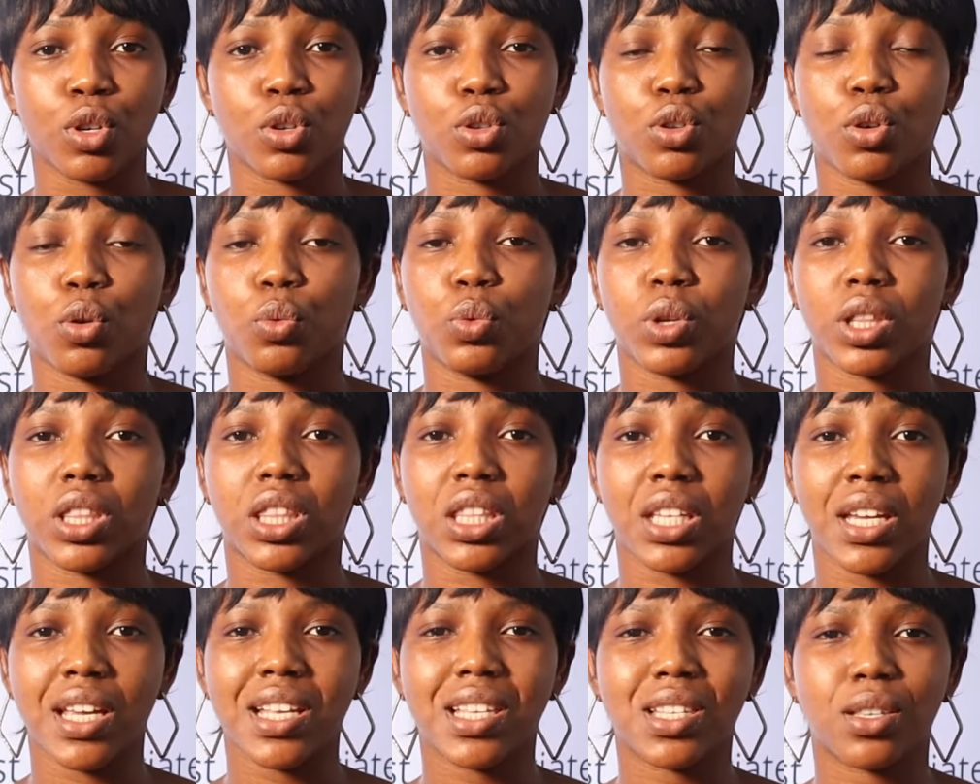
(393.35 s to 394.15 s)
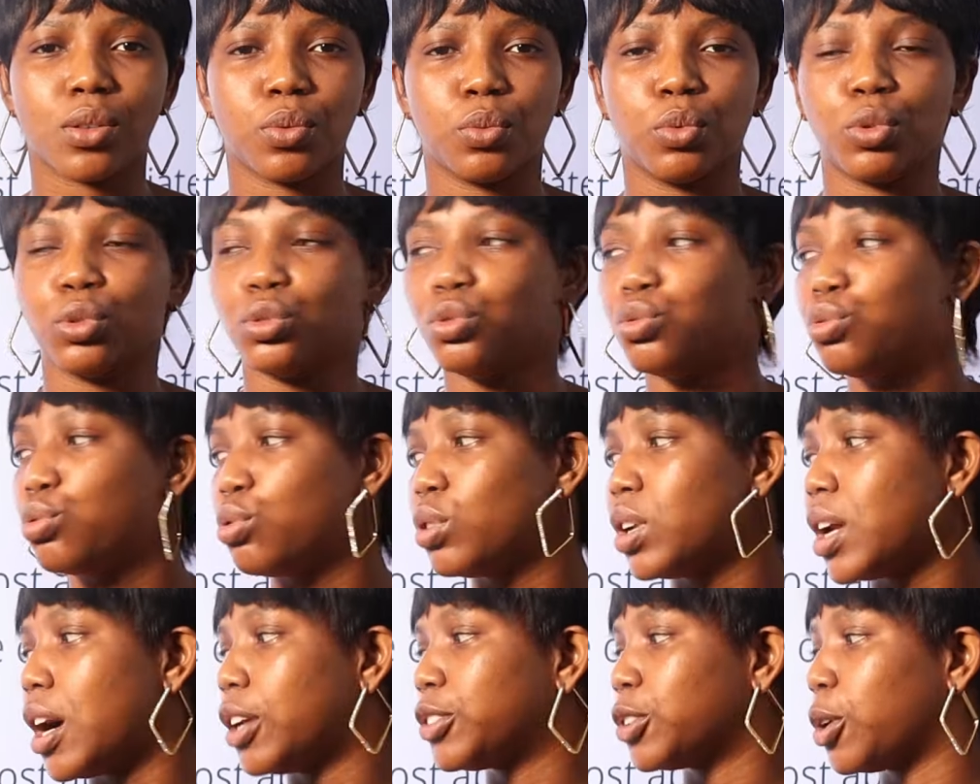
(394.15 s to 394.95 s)
So with this, we would
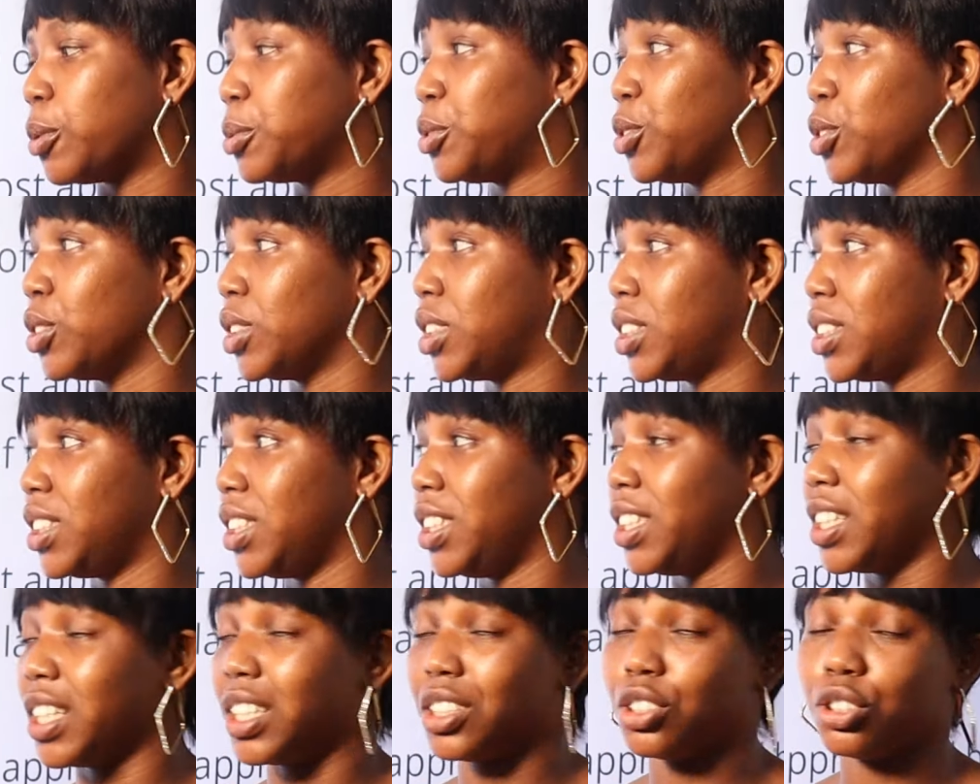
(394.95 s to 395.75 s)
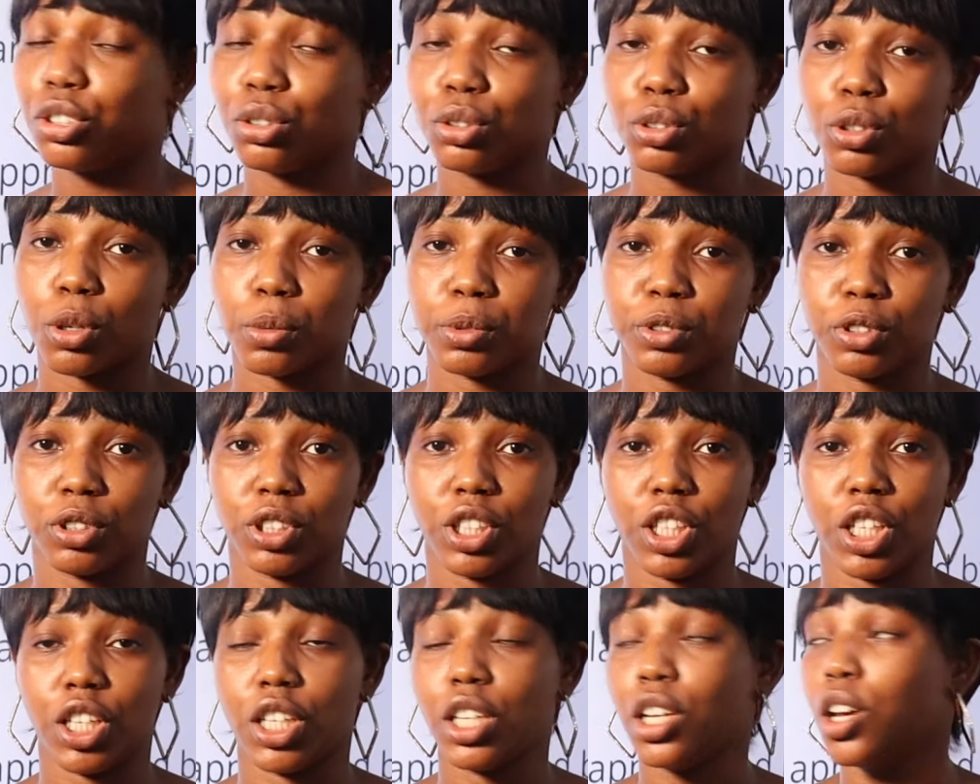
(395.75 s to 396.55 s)
rule out option C and choose
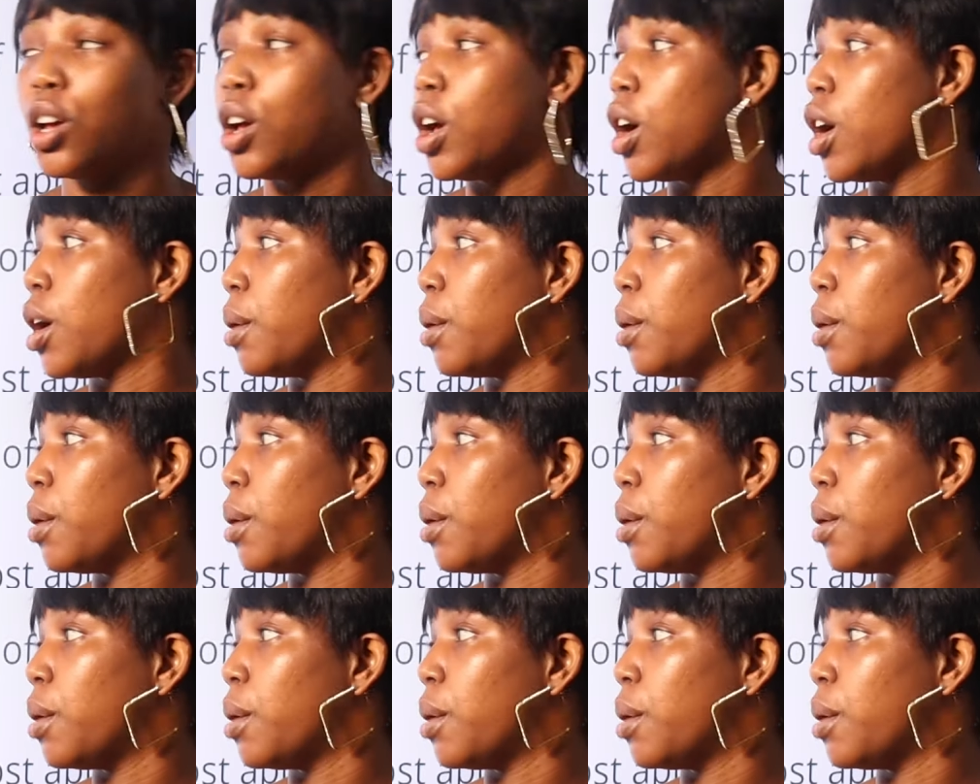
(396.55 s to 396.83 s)
option A,